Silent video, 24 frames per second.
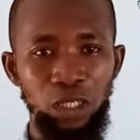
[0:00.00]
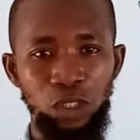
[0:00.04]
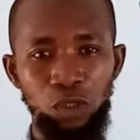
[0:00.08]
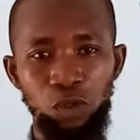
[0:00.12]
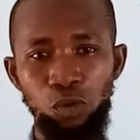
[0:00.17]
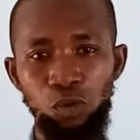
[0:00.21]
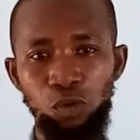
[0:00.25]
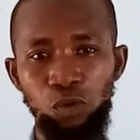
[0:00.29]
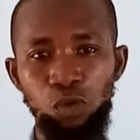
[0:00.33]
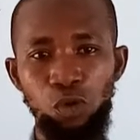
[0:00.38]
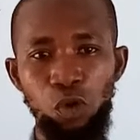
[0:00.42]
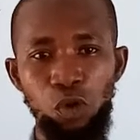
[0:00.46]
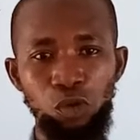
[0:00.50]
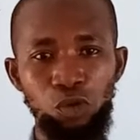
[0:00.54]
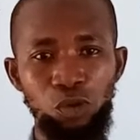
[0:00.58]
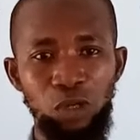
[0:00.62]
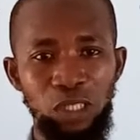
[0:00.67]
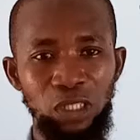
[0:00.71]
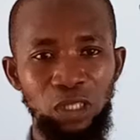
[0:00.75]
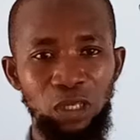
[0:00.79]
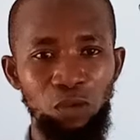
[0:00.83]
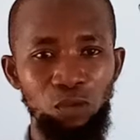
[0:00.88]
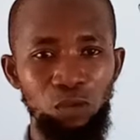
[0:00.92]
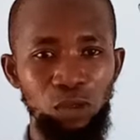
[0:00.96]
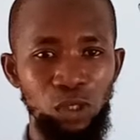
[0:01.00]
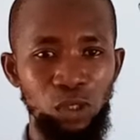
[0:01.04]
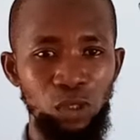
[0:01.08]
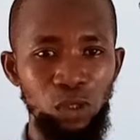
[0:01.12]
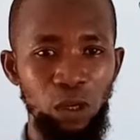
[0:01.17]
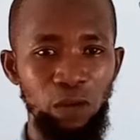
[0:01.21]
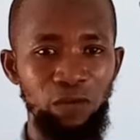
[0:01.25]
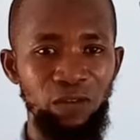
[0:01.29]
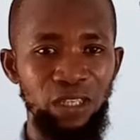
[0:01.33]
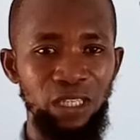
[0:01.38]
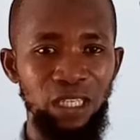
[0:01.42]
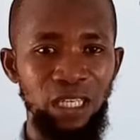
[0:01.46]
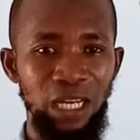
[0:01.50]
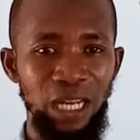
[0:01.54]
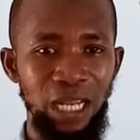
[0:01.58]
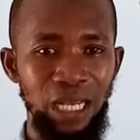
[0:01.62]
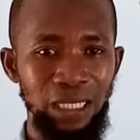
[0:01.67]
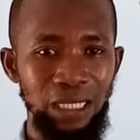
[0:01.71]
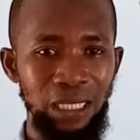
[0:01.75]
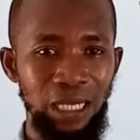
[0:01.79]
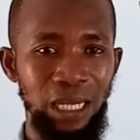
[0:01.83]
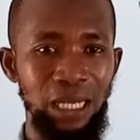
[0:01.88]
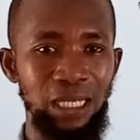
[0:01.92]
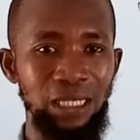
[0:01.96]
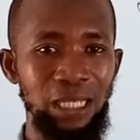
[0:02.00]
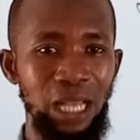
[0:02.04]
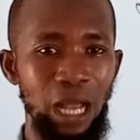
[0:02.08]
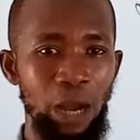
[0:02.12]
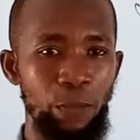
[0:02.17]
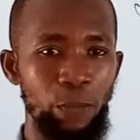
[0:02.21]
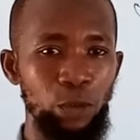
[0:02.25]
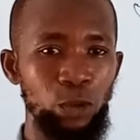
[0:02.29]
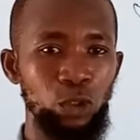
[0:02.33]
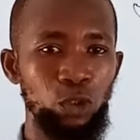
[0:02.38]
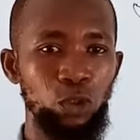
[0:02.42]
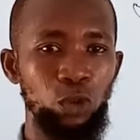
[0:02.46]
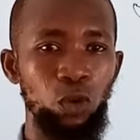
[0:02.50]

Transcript: So those questions we solved in the last class happens